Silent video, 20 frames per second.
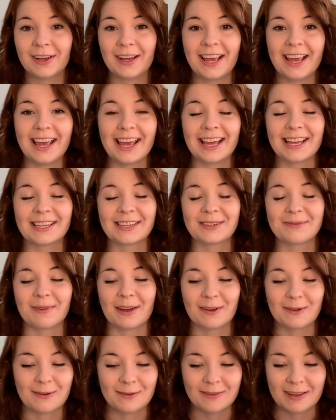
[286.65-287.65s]
and my
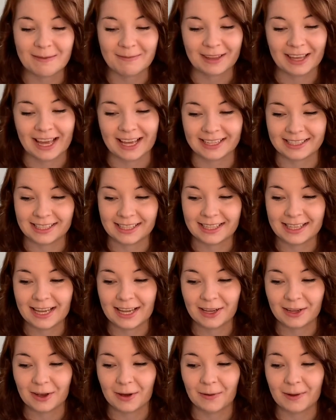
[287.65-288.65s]
whole family has a
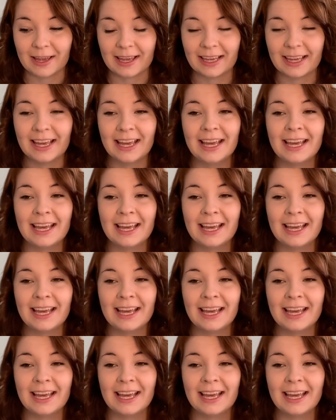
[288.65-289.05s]
thing going